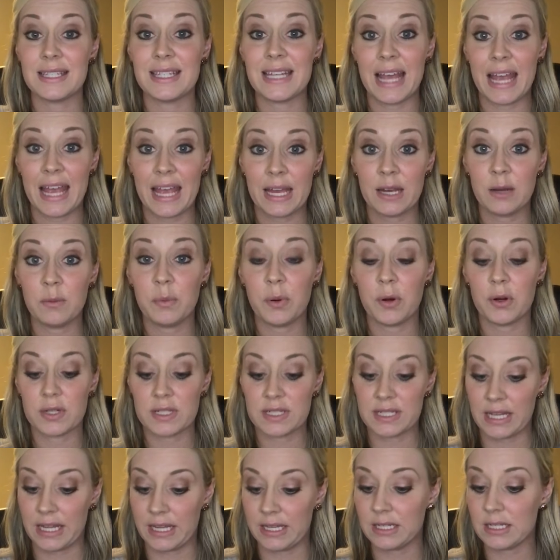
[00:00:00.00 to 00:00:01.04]

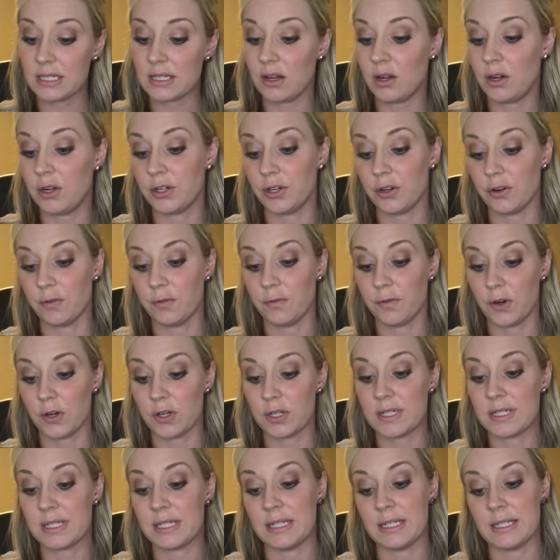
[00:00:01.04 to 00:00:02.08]
10% on your
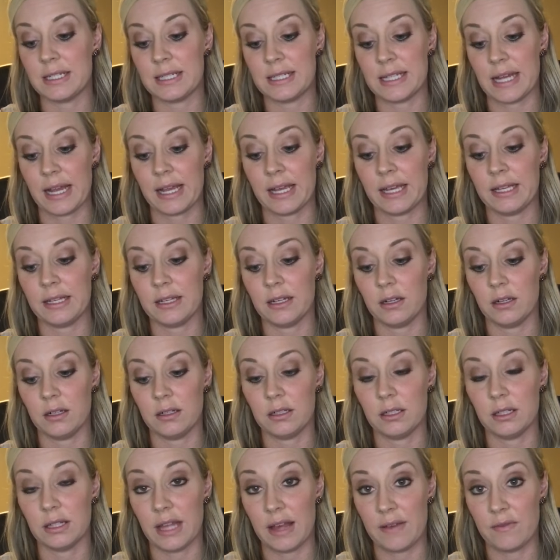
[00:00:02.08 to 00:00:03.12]
first and second
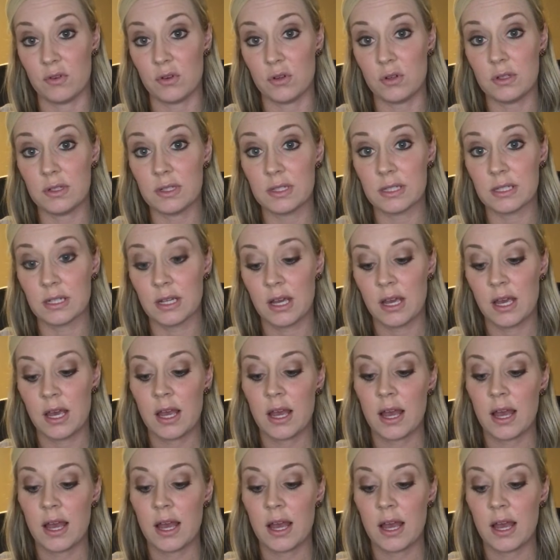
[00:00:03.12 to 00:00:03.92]
levels.